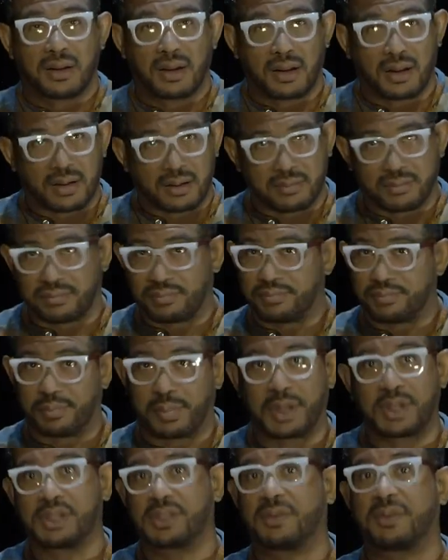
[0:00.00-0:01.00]
a
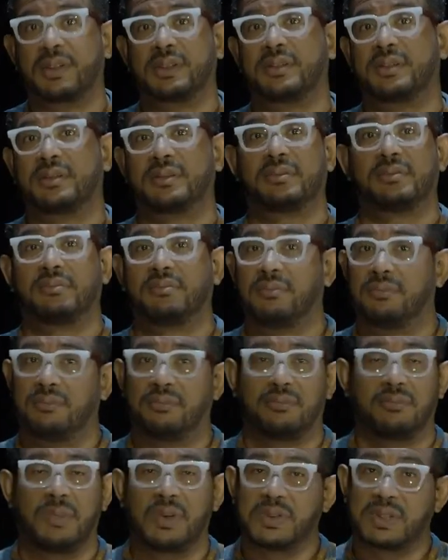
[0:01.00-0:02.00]
bunch of us
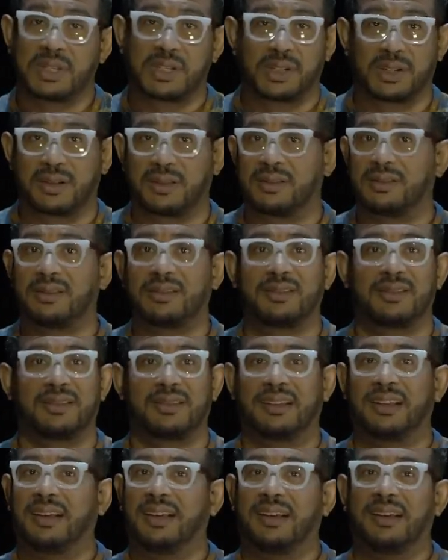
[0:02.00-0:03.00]
musicians
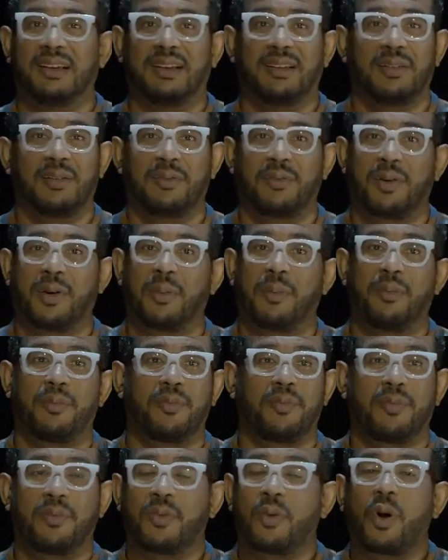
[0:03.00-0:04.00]
from
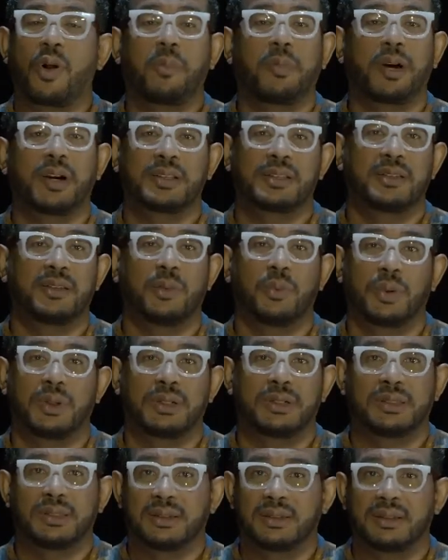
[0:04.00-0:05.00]
all parts of the
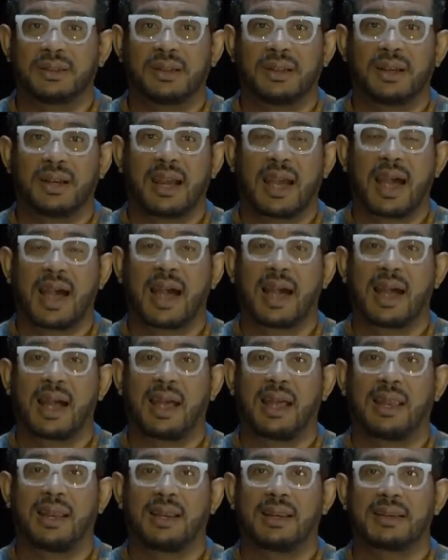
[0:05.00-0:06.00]
world.
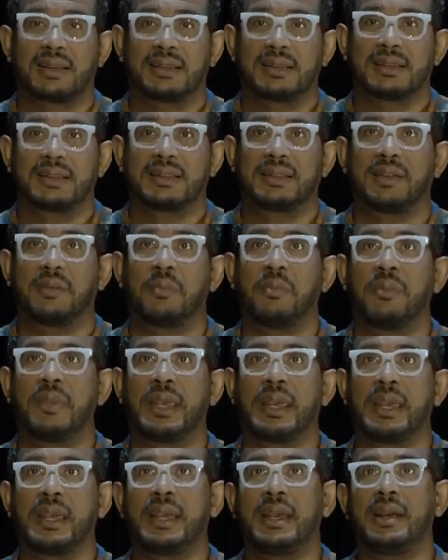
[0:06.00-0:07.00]
And to
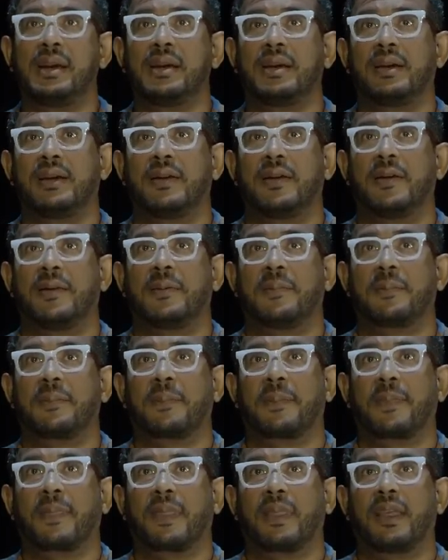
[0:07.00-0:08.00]
me,
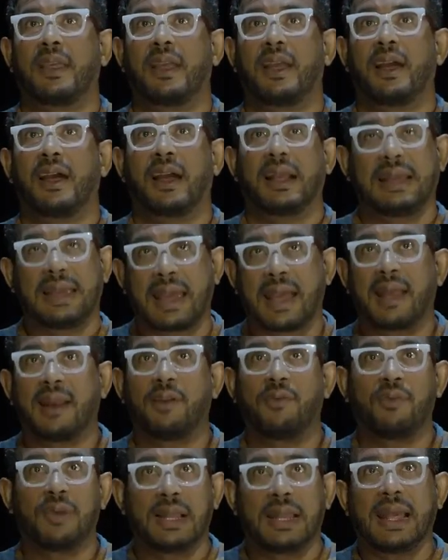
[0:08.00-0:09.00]
again,
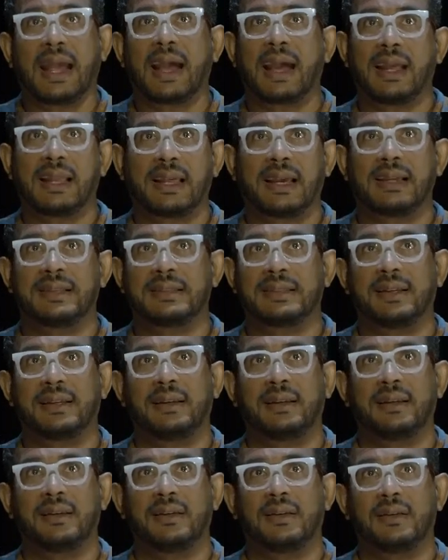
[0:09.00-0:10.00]
it really
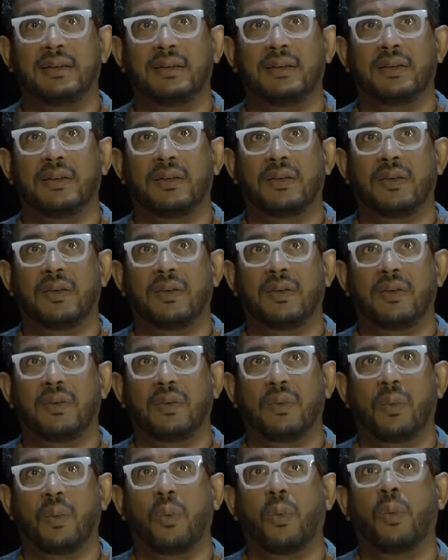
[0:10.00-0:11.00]
highlighted
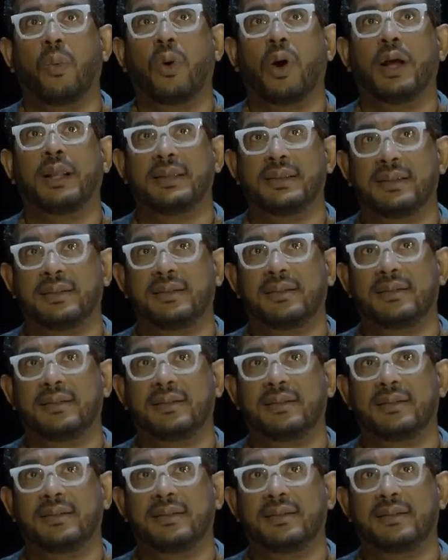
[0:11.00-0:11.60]
what